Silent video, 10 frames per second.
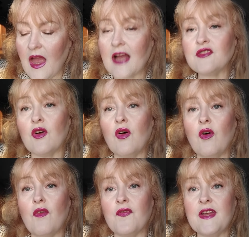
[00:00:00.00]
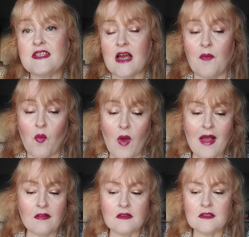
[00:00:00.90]
are all fit and
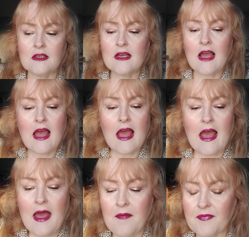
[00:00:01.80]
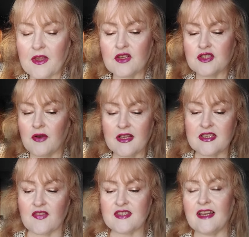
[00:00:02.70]
well. So like I
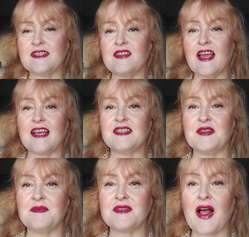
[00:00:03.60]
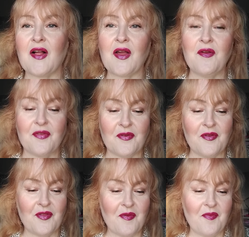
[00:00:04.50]
said, I've selected the items. I'll go
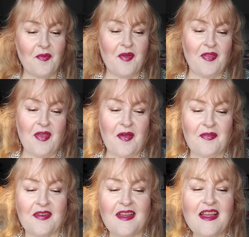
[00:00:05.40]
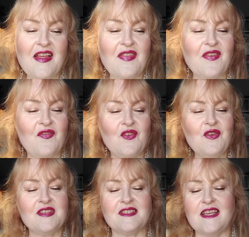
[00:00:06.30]
through them with you. The
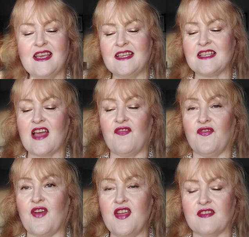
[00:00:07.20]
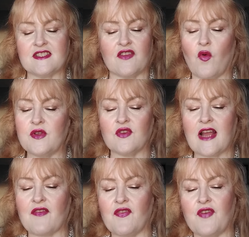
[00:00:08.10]
first is a fragrance. I've always got
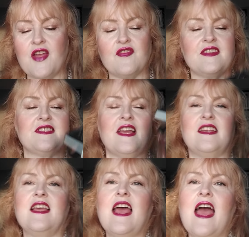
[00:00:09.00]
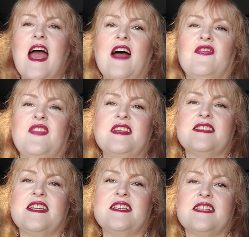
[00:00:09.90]
to have a fragrance in, and
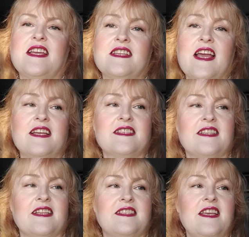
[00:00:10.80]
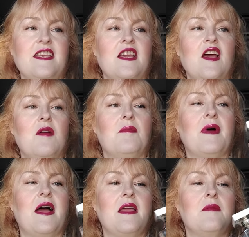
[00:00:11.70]
this is Ecstatic
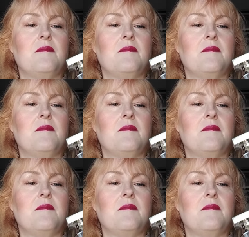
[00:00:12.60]
by